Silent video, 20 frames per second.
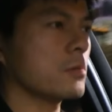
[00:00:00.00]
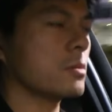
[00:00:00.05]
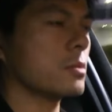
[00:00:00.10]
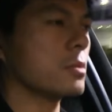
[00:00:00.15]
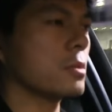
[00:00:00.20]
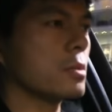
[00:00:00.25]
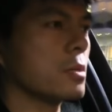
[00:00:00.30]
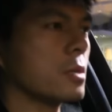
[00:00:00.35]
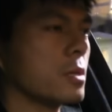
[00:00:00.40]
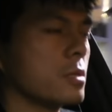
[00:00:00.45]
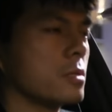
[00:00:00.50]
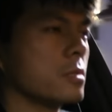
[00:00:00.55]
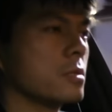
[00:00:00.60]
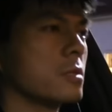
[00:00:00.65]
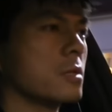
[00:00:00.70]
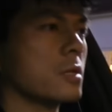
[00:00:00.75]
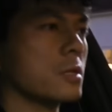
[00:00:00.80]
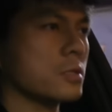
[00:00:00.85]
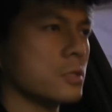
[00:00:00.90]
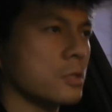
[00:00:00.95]
But
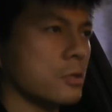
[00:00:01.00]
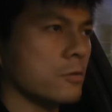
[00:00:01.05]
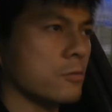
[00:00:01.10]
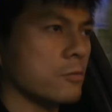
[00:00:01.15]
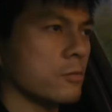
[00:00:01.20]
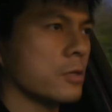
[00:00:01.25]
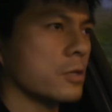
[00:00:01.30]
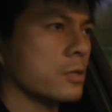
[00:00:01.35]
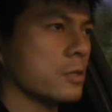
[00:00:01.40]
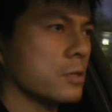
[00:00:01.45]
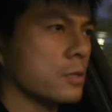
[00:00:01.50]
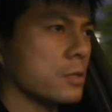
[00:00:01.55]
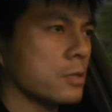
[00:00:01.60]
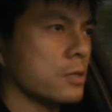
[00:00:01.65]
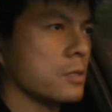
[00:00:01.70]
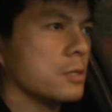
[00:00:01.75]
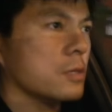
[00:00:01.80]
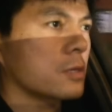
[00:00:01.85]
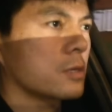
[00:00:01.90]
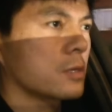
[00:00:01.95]
even that one
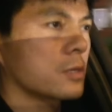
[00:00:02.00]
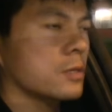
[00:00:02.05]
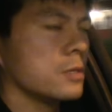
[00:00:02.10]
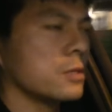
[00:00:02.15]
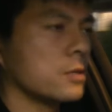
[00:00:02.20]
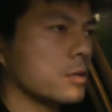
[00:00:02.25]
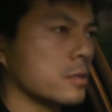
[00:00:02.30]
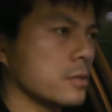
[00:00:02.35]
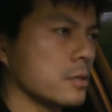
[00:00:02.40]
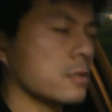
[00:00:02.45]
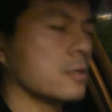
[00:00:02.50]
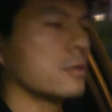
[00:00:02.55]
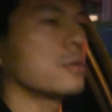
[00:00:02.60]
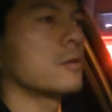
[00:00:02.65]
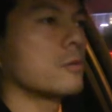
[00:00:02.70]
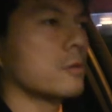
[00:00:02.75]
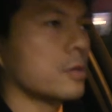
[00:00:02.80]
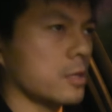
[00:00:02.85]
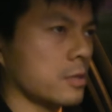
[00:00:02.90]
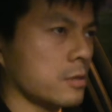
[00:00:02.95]
was like uh,
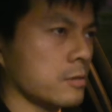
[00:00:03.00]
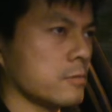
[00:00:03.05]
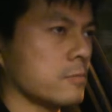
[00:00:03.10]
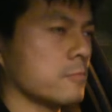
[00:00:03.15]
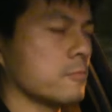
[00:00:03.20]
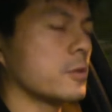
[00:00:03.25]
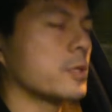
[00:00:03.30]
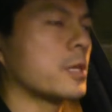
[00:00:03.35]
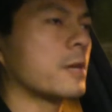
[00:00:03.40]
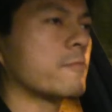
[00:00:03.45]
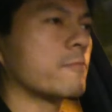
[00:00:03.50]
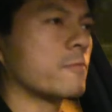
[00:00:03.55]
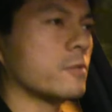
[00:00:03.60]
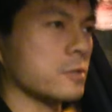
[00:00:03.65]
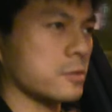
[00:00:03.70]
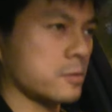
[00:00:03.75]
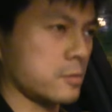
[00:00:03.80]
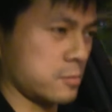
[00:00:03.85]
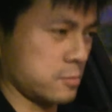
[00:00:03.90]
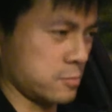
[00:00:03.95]
sluggish
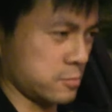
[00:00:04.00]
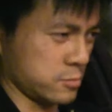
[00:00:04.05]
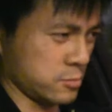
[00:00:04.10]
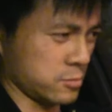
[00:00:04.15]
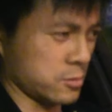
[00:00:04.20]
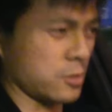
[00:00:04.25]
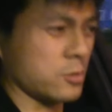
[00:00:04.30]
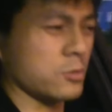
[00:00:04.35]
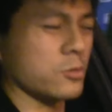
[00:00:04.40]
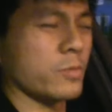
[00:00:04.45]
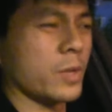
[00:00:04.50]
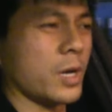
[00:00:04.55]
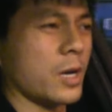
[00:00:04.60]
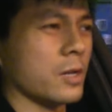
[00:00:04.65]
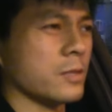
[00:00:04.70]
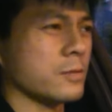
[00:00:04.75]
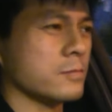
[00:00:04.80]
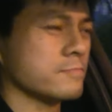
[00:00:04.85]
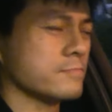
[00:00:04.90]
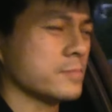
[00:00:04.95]
every time I changed gear and
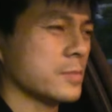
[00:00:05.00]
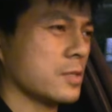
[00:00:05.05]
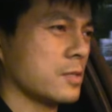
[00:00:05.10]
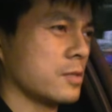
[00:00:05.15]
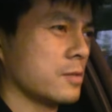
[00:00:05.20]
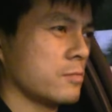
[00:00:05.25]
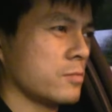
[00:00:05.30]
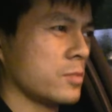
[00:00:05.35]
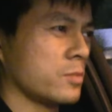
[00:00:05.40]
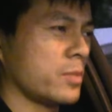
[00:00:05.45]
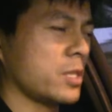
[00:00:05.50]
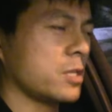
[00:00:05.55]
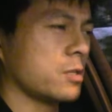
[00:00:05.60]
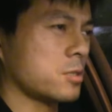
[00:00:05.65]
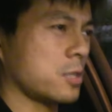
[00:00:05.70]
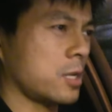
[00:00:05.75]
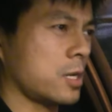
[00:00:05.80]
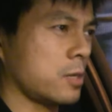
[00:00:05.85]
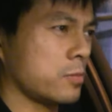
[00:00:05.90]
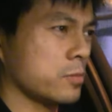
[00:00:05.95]
stuff. But
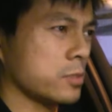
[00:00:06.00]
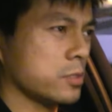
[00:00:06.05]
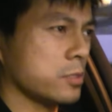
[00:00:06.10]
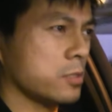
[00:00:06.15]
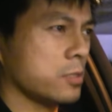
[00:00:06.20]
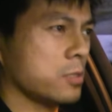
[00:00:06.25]
with